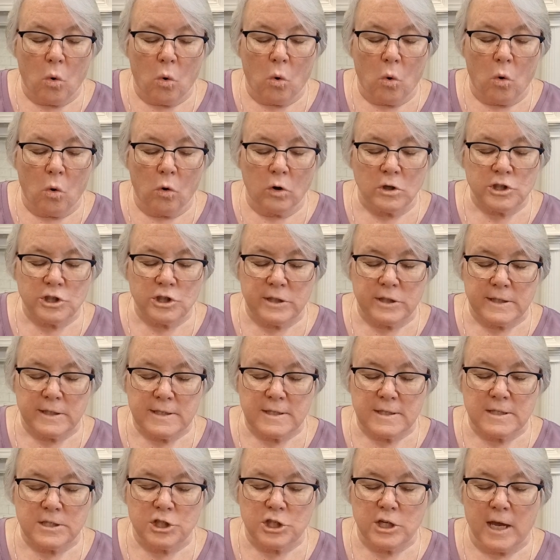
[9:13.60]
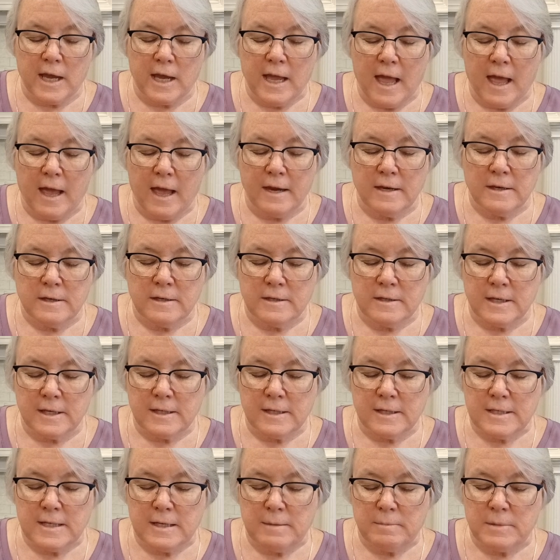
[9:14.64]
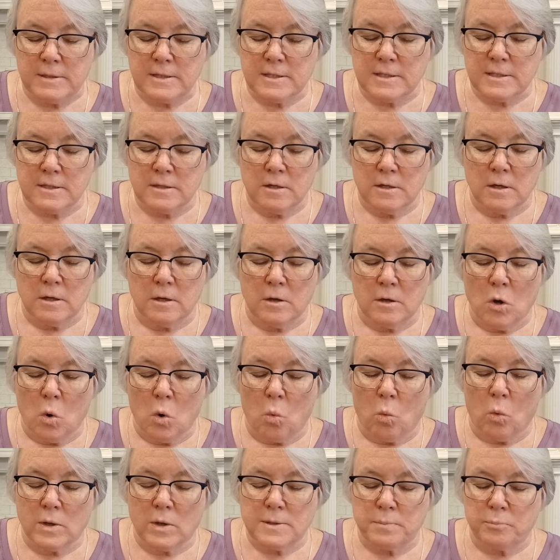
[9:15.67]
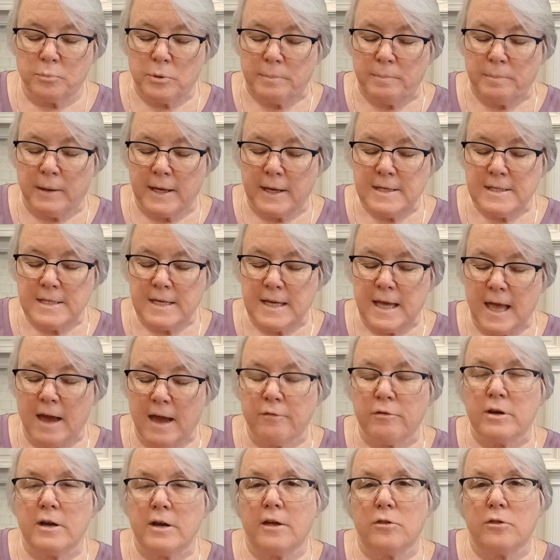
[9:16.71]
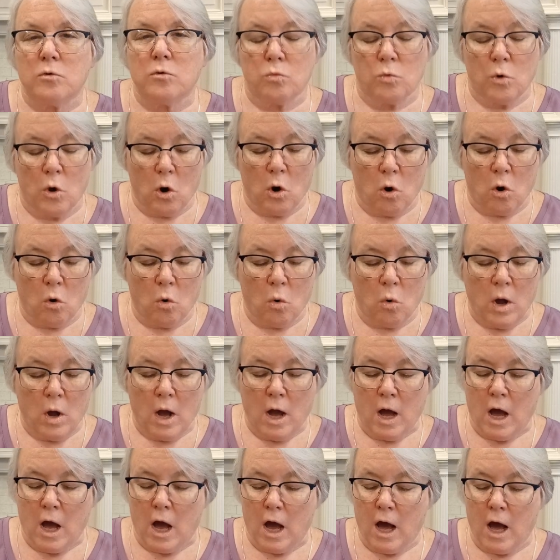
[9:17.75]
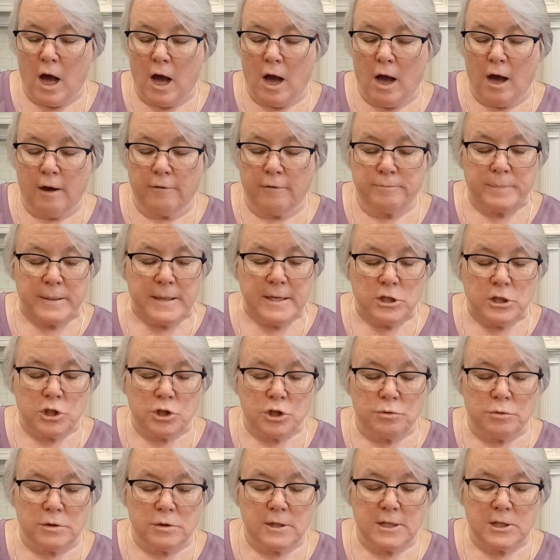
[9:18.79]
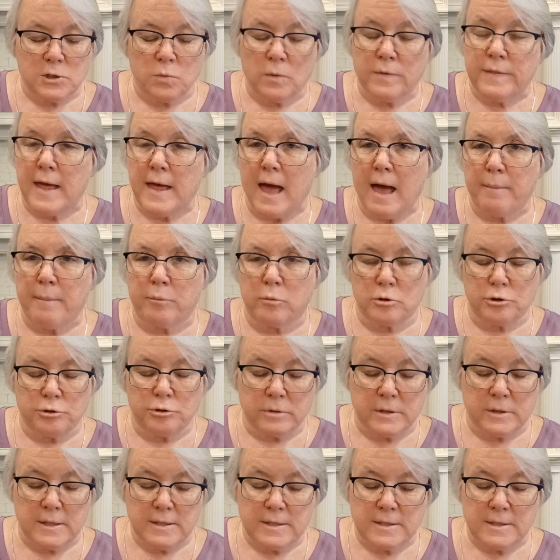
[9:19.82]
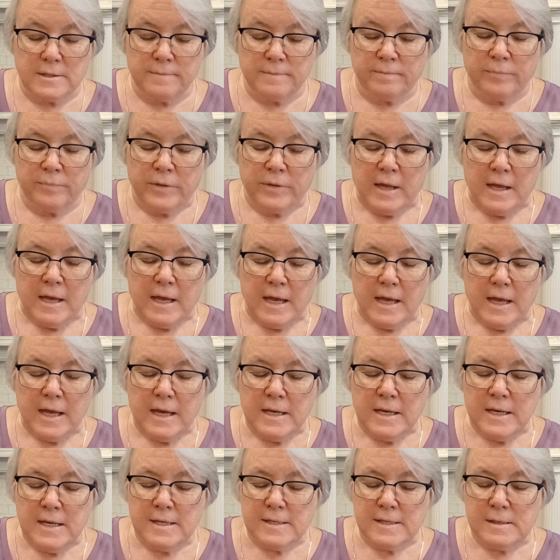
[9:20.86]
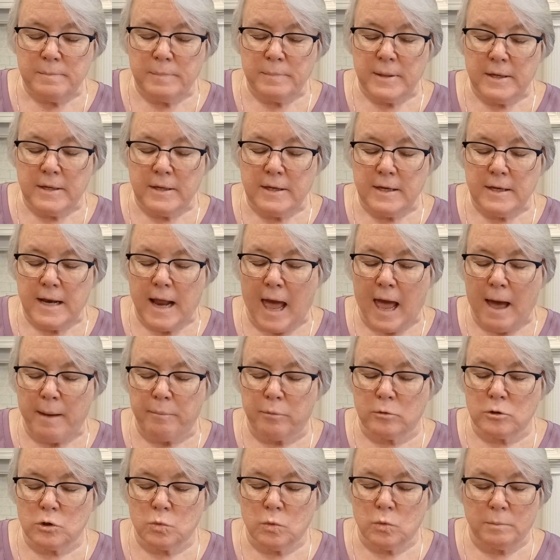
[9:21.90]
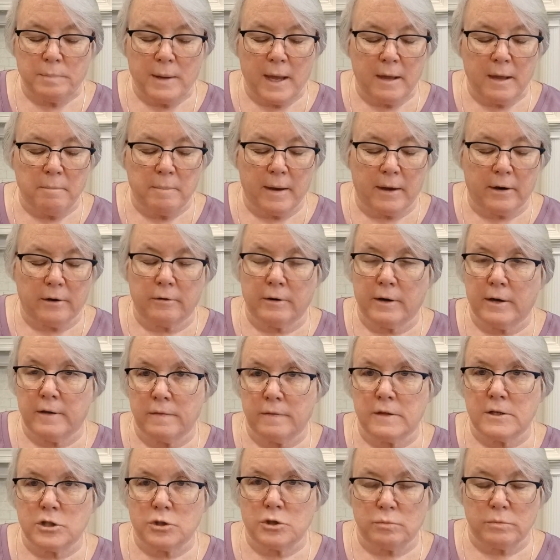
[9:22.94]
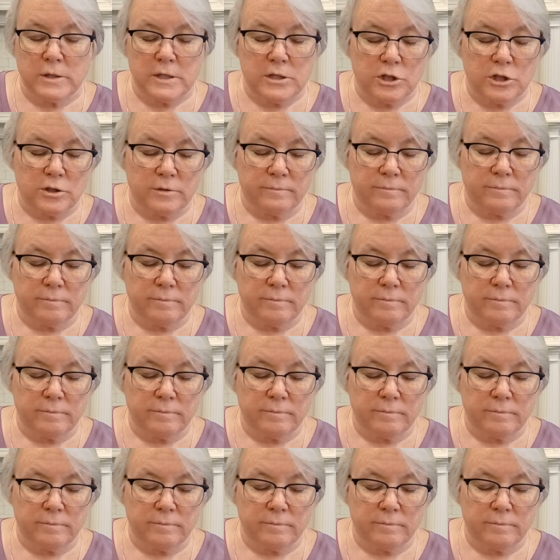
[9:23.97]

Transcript: Orchardist J.A. Nicodemus was replacing every other row of peach trees with apple trees. In his opinion, apples would pay better in this region.